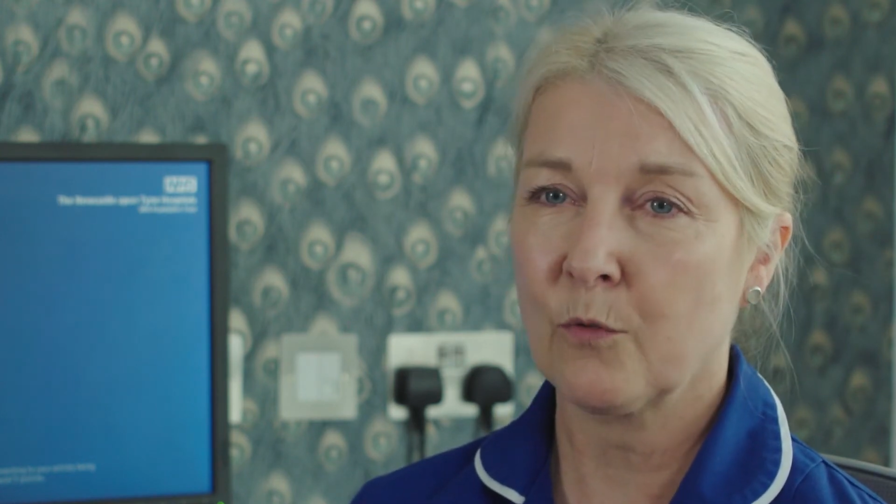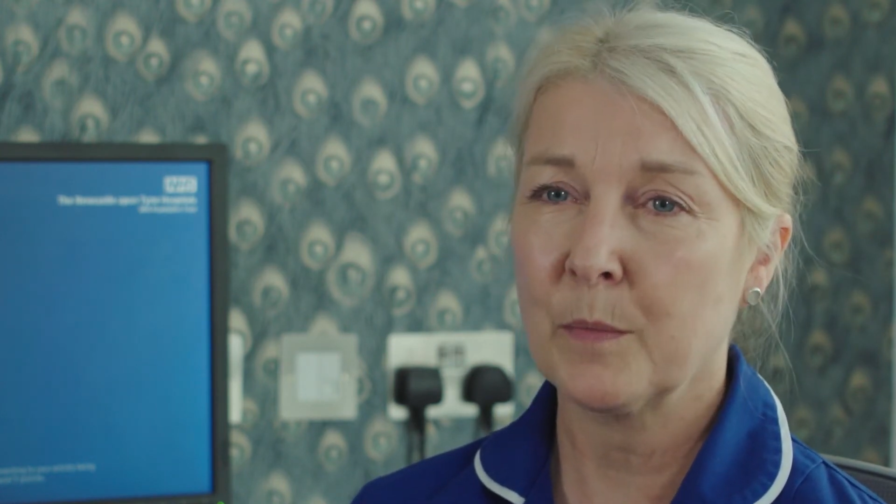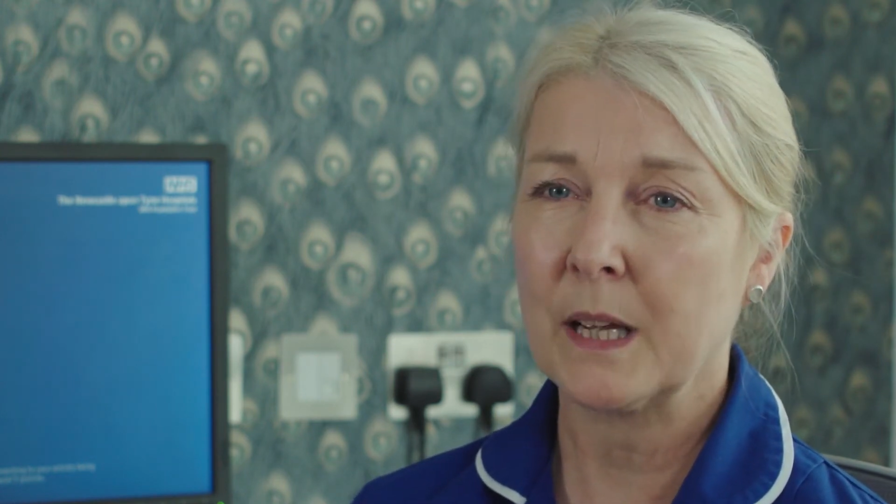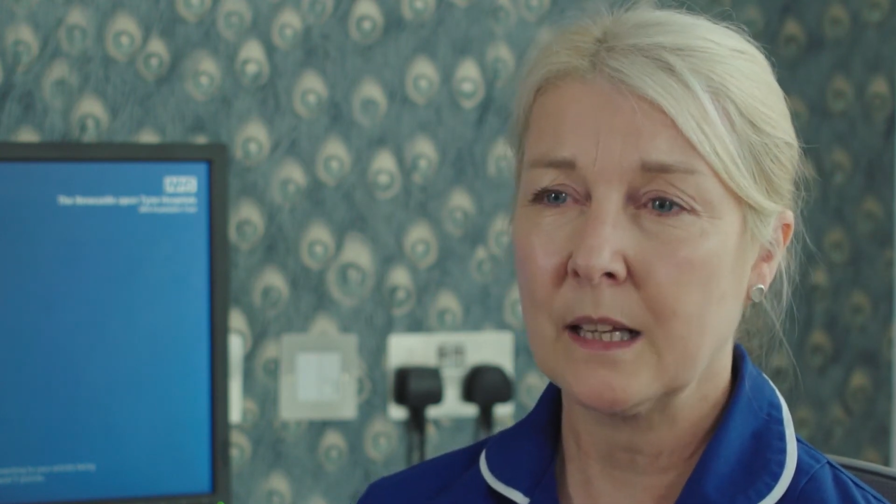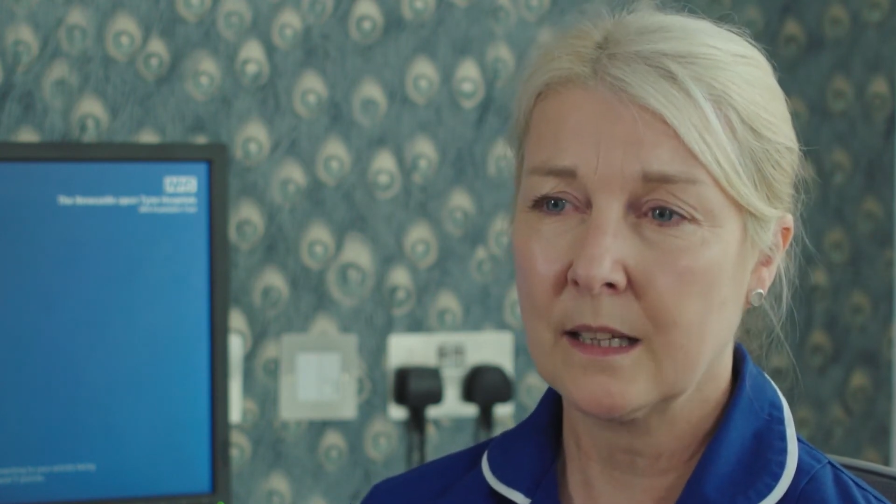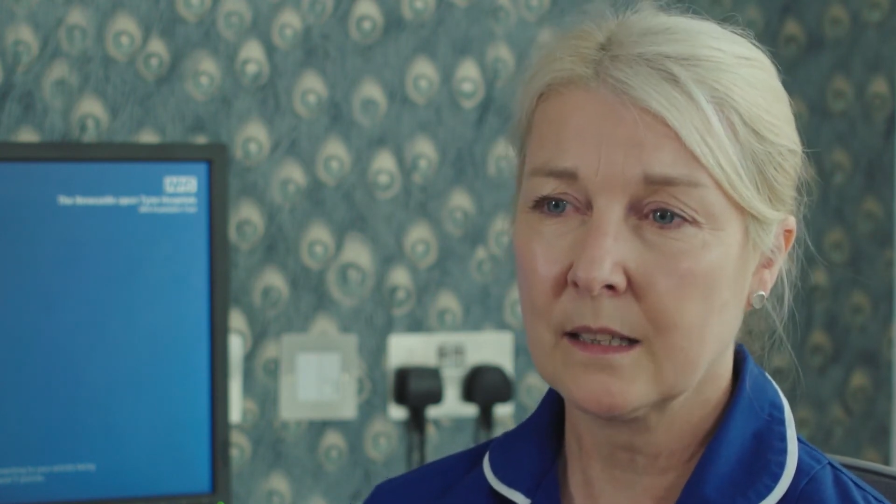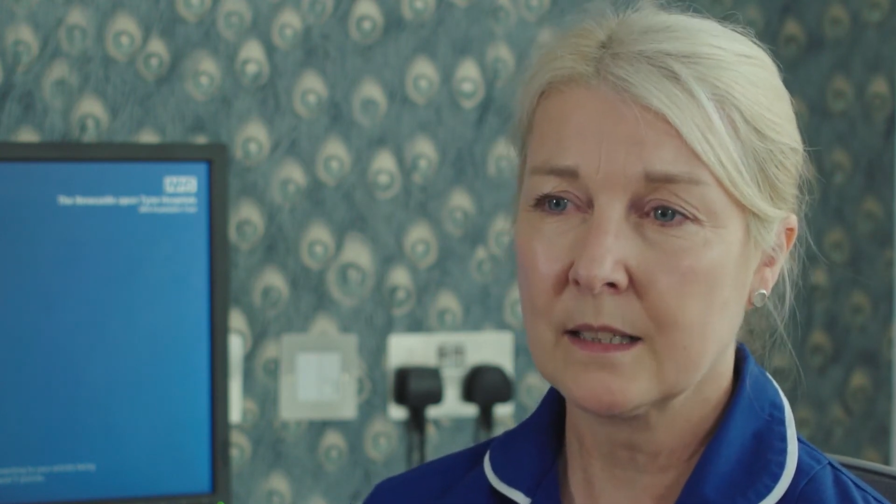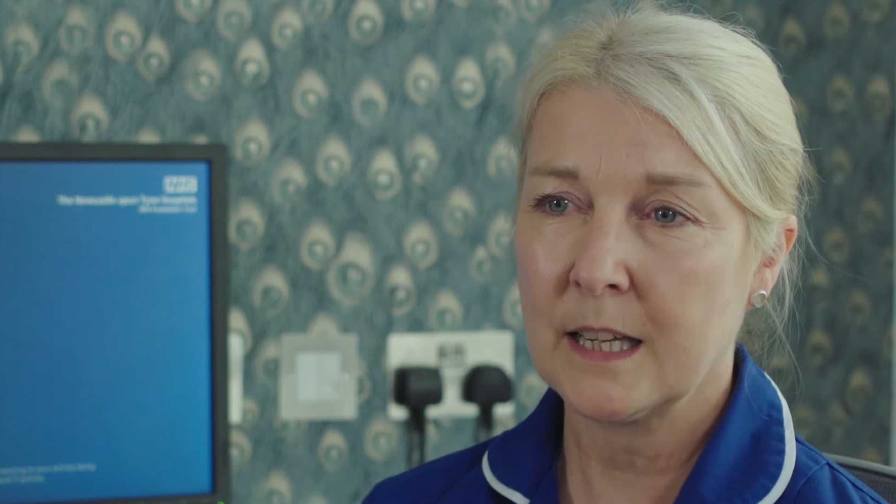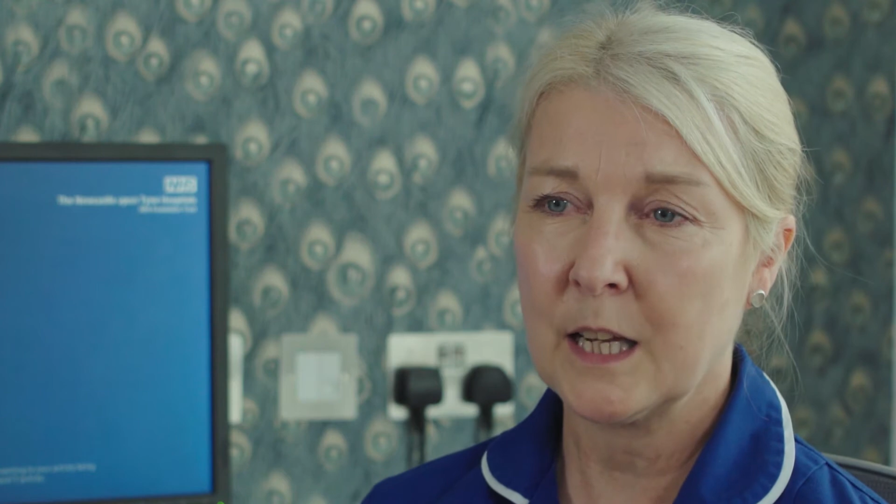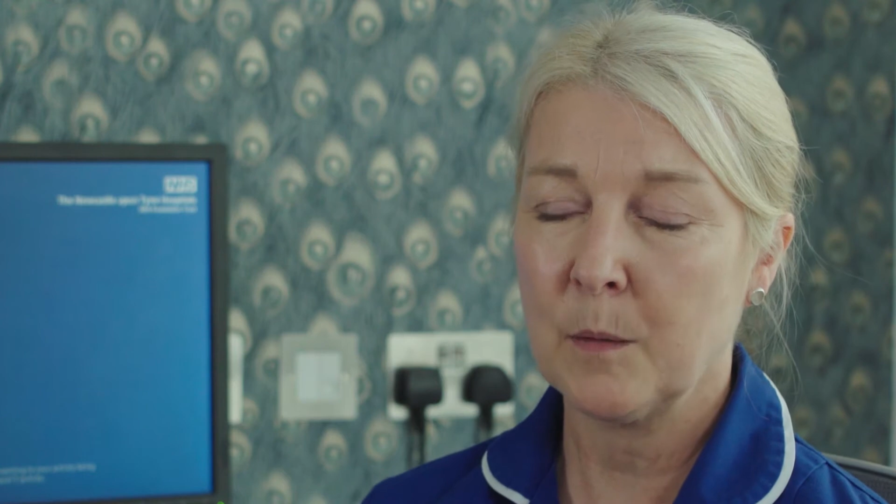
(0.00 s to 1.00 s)
from your clinical
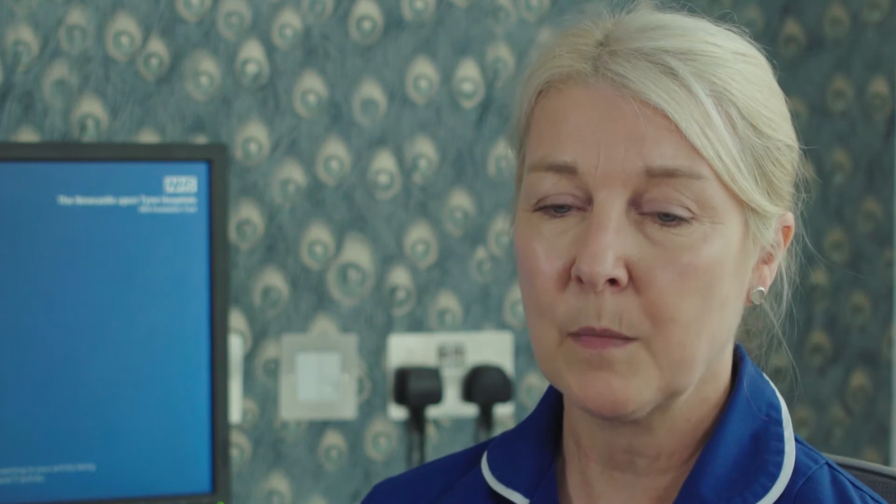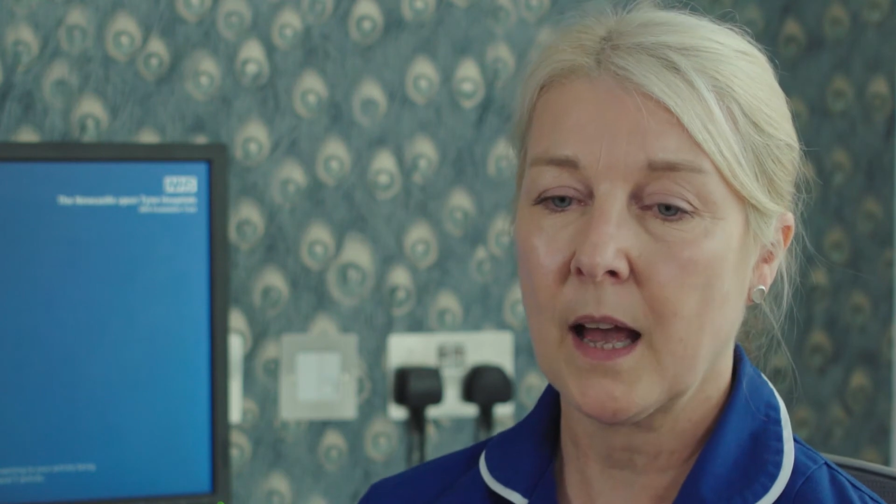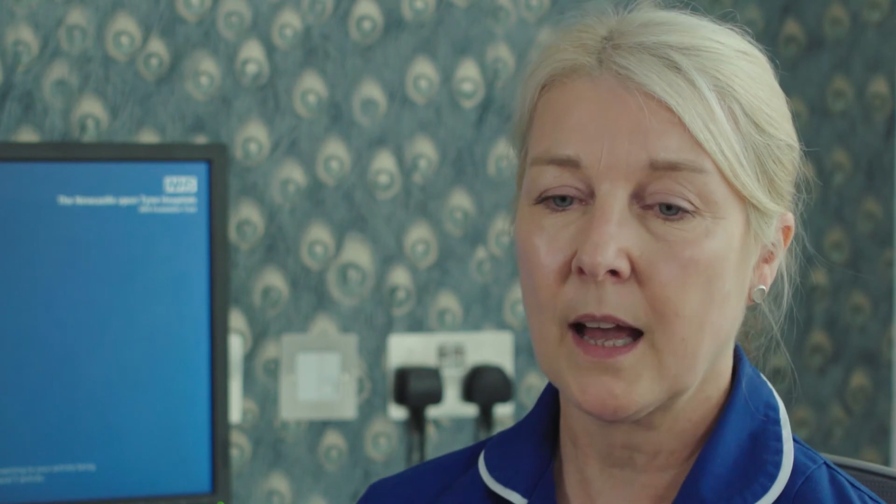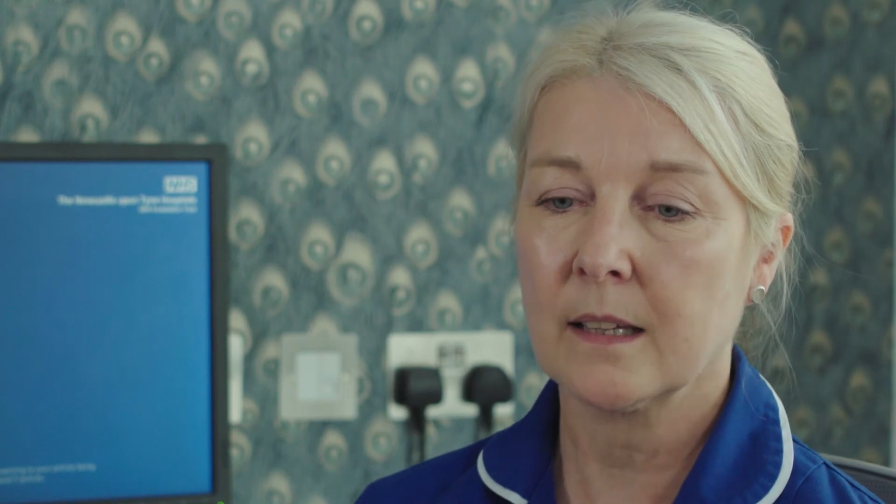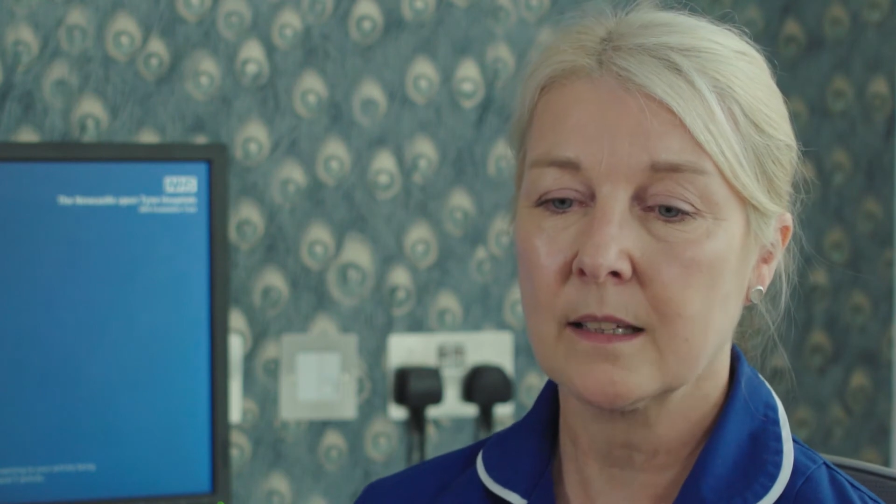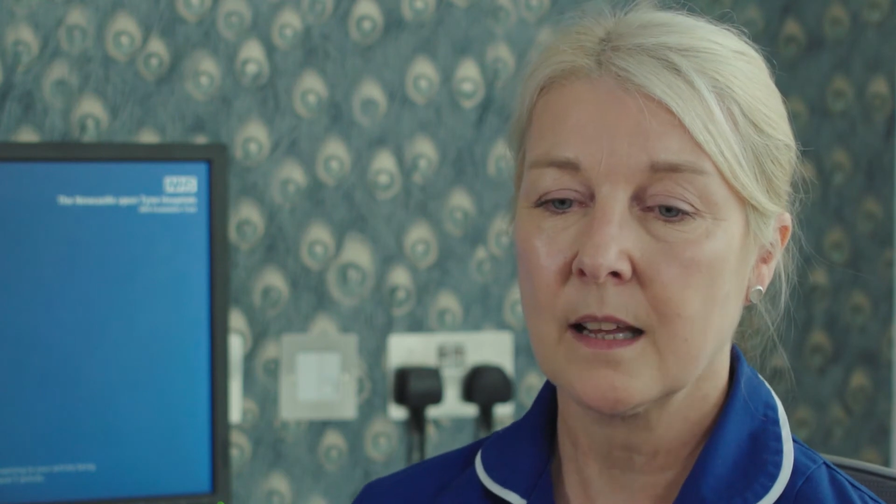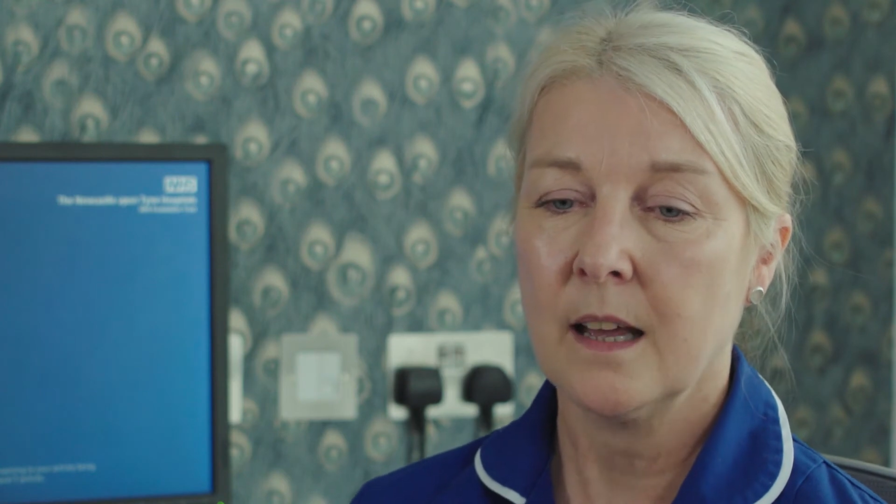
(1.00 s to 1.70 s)
team and